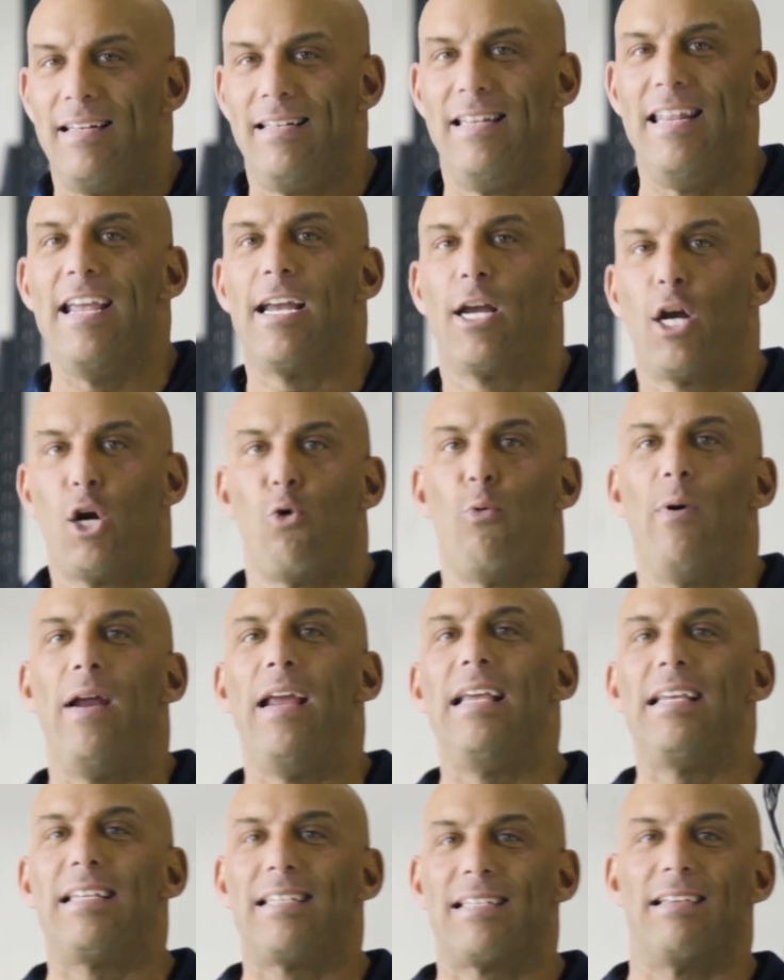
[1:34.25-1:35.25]

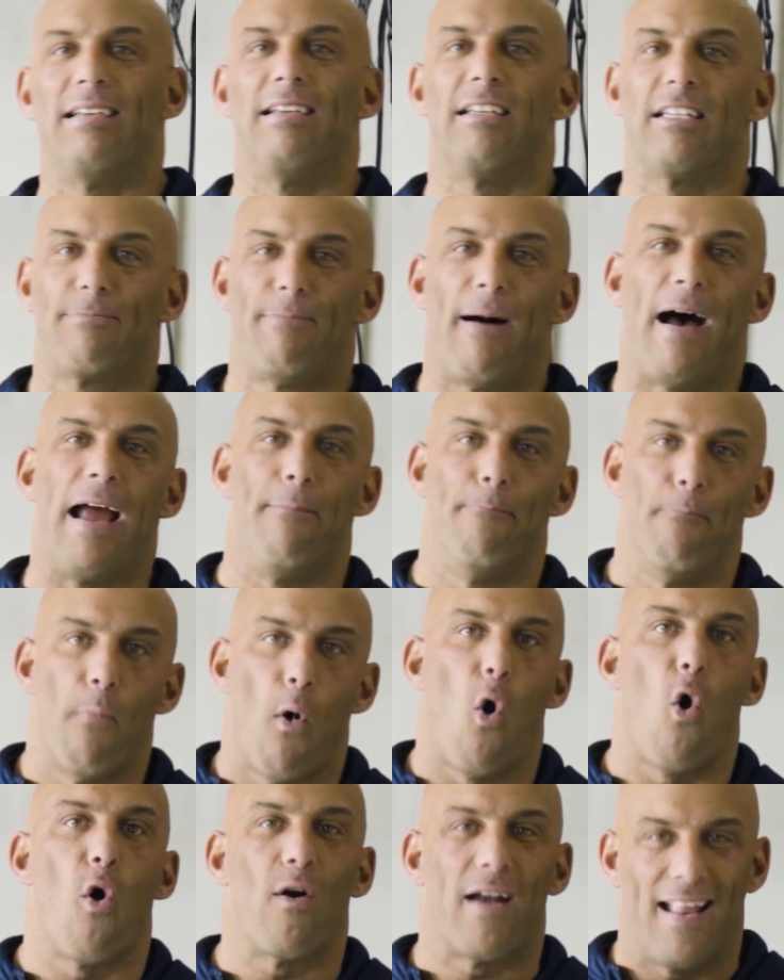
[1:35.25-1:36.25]
decreases by
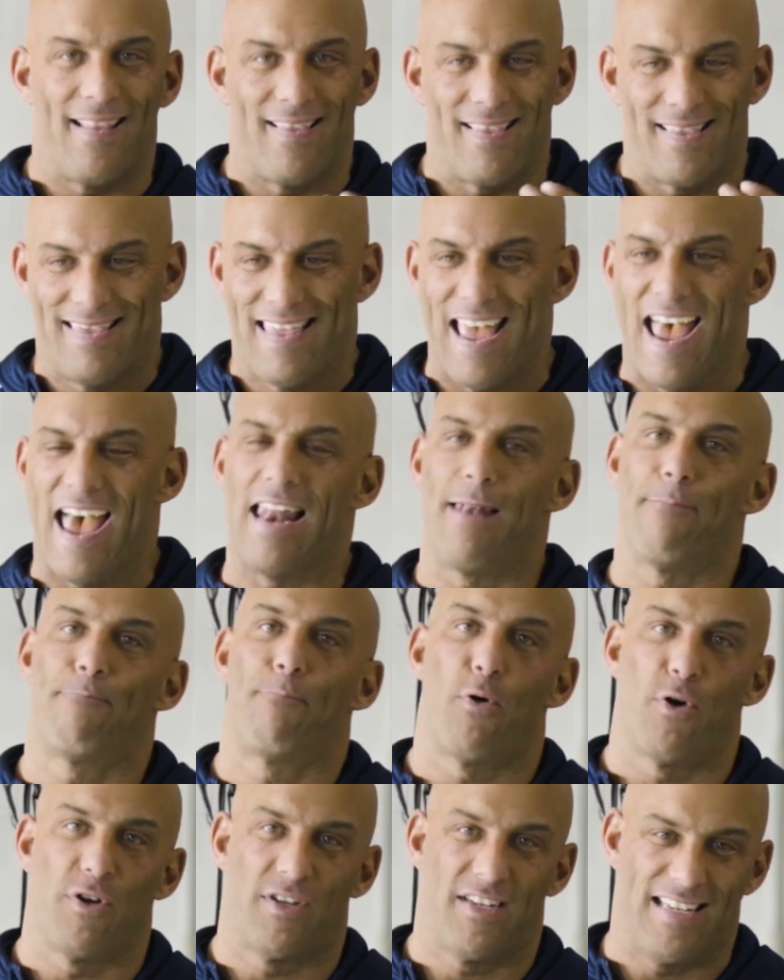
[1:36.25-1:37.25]
more than
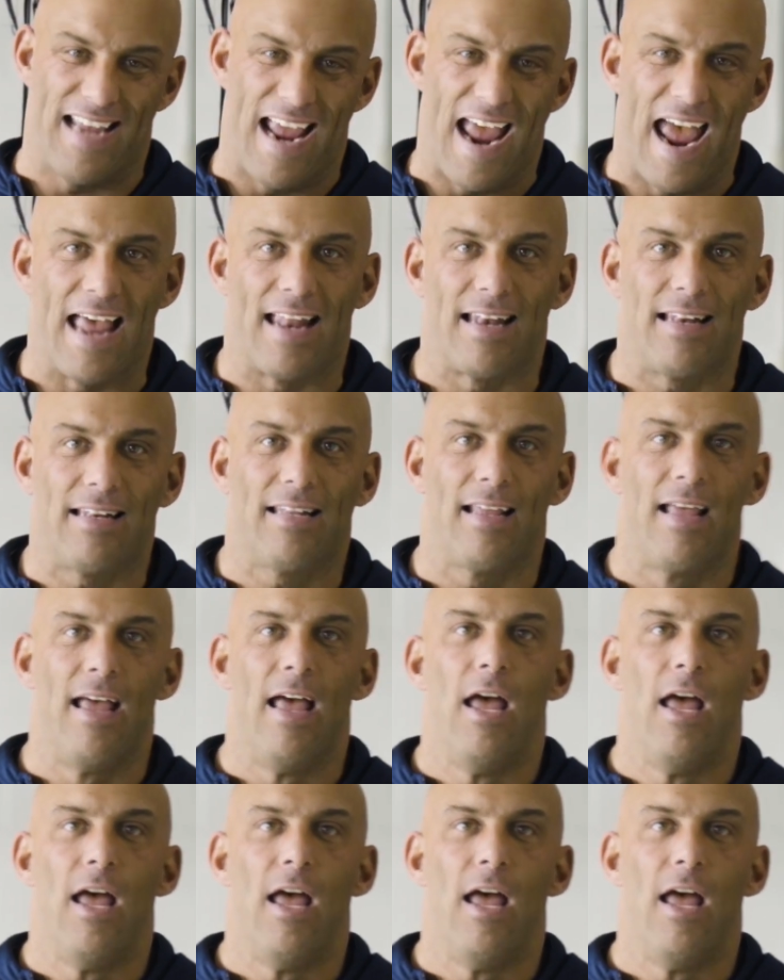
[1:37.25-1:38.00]
10%,